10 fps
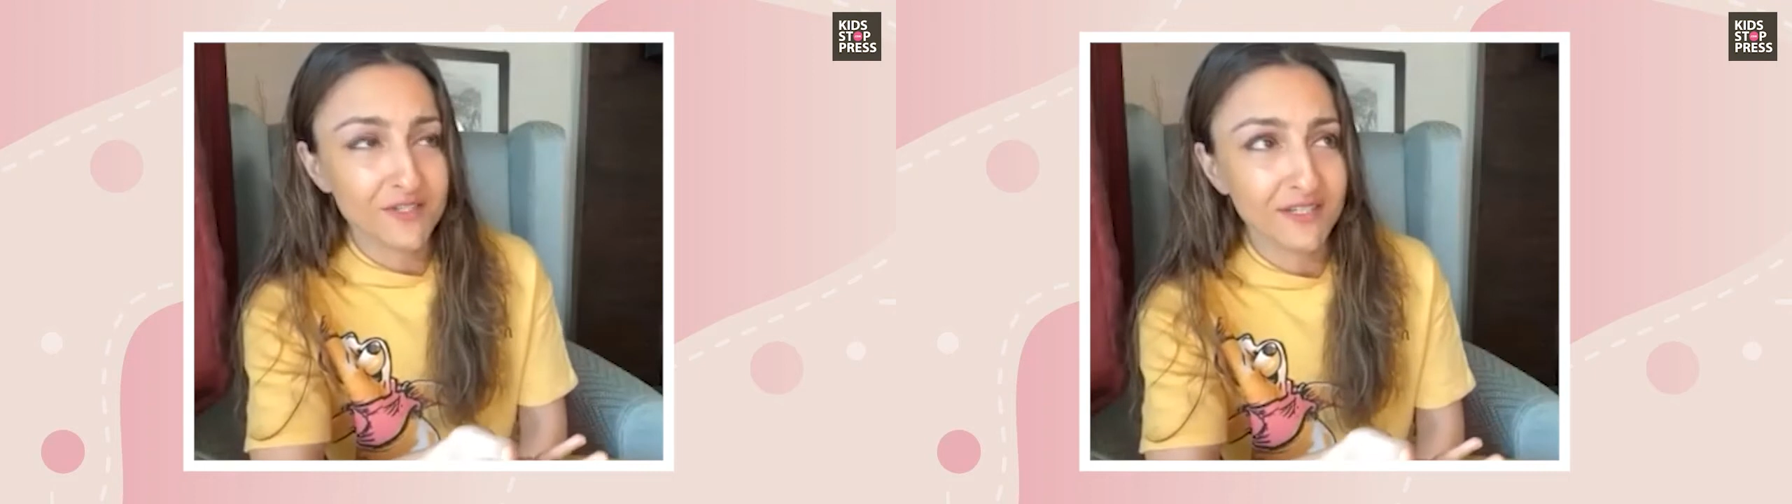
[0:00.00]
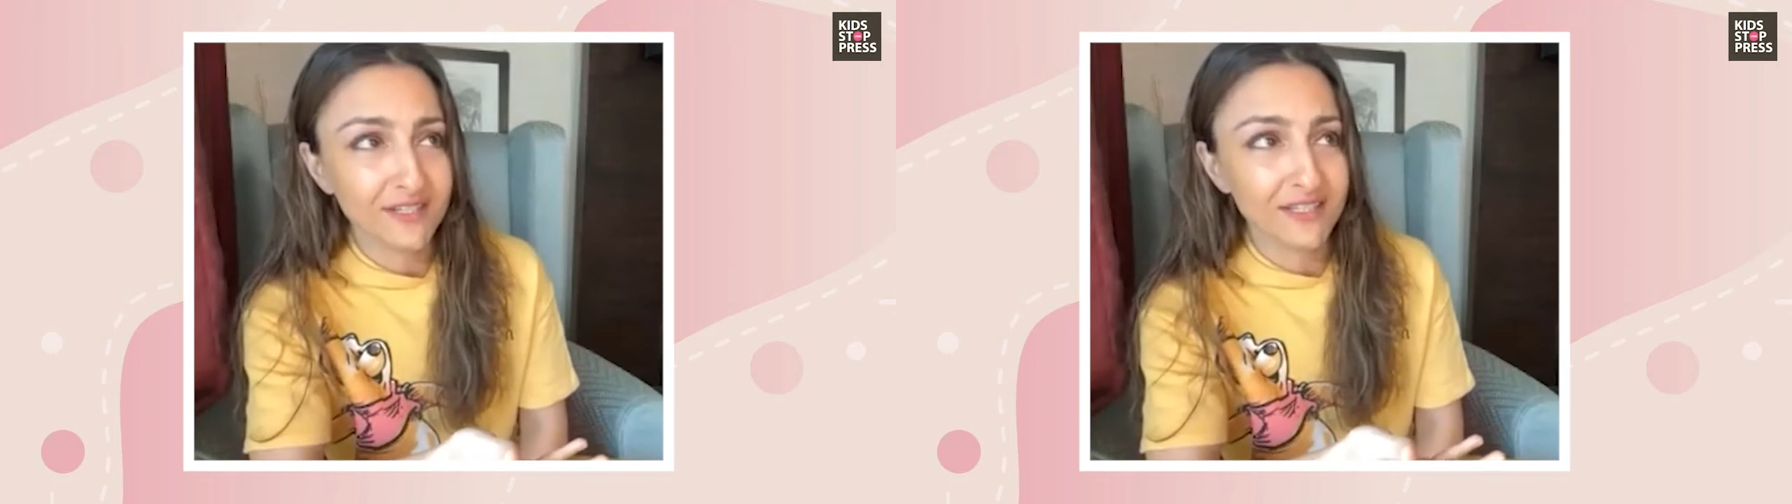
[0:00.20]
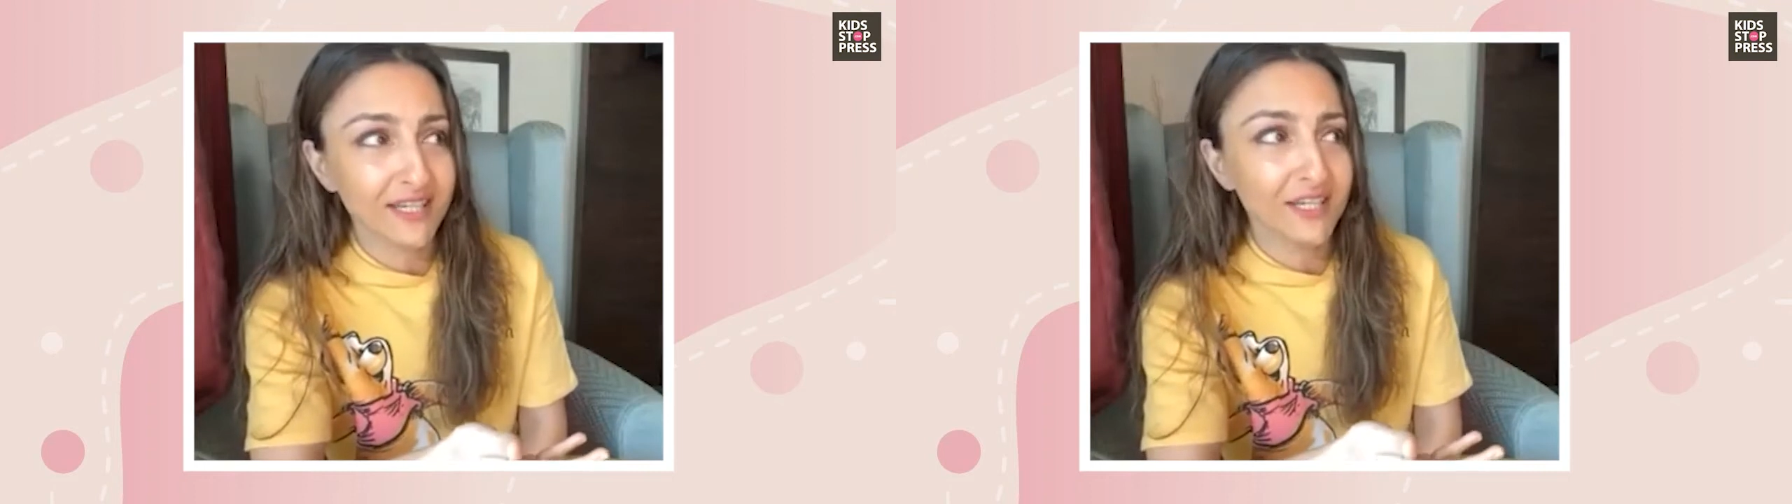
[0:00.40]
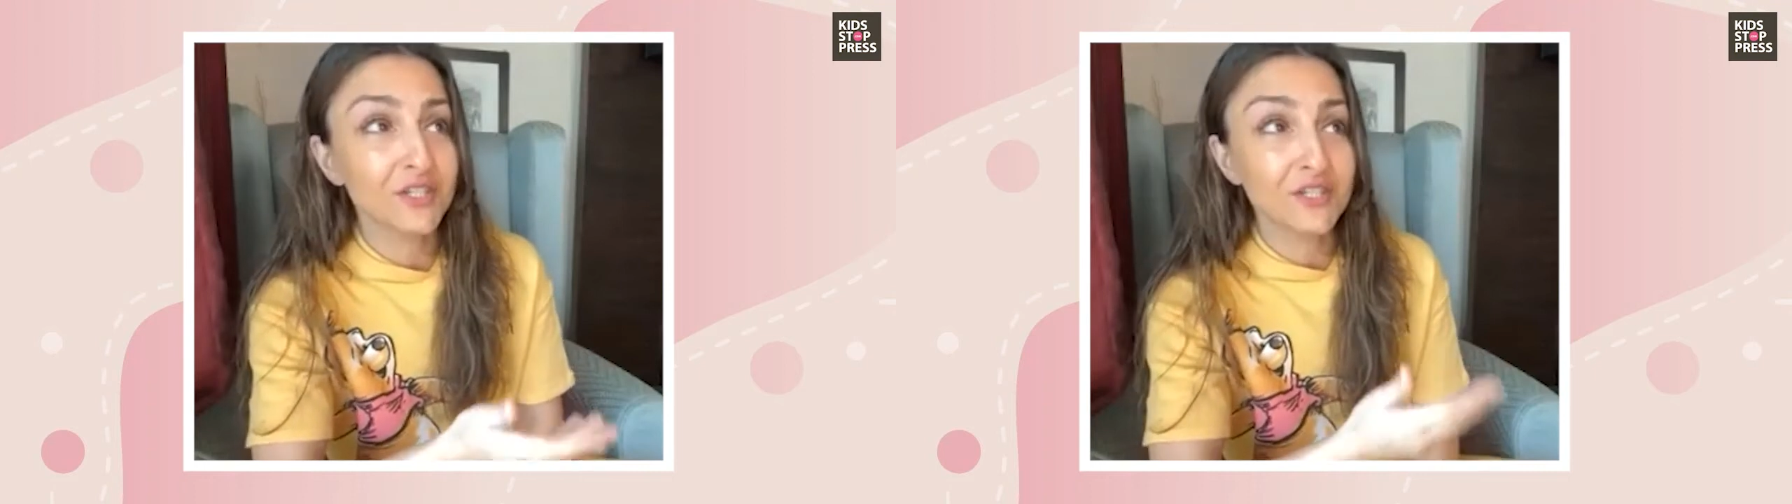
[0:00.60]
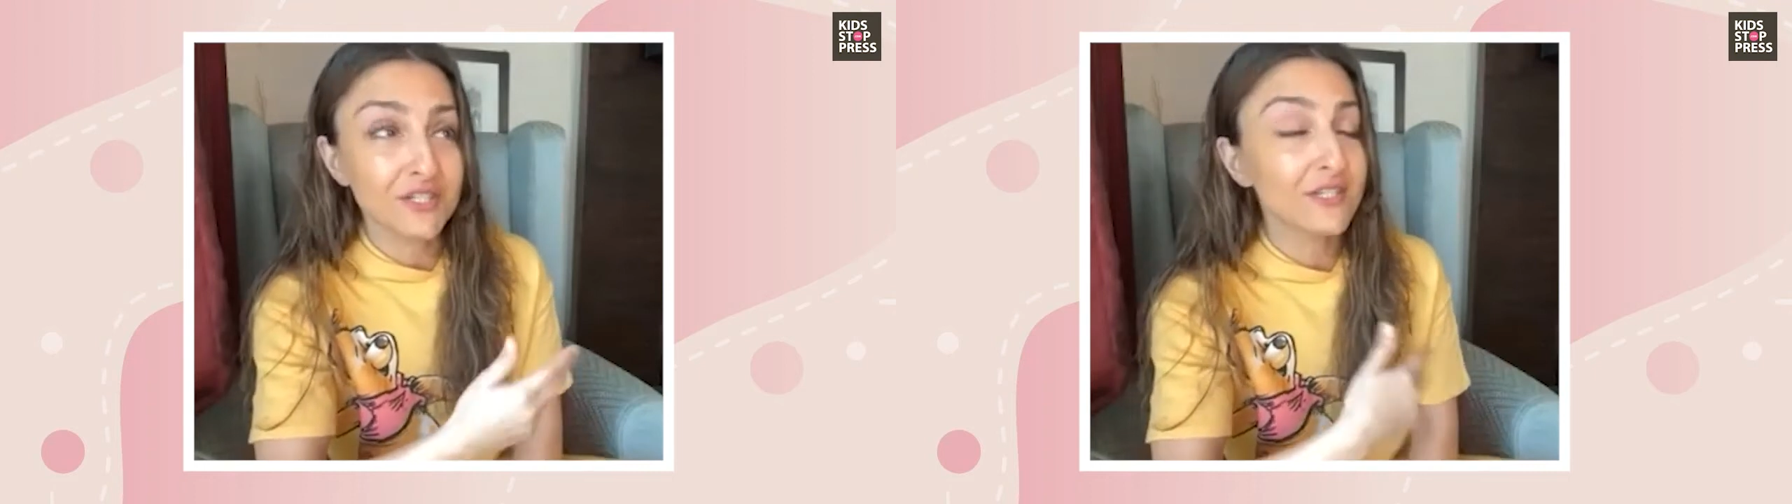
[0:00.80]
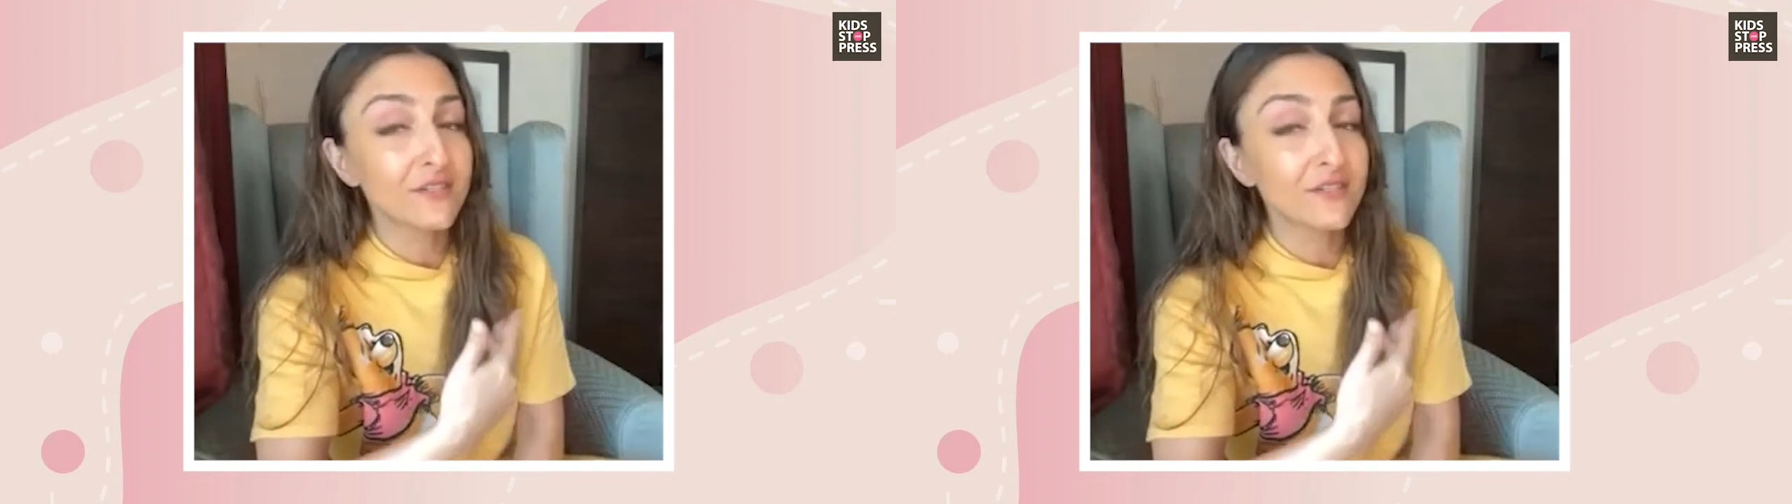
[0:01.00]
a certain age, and she's a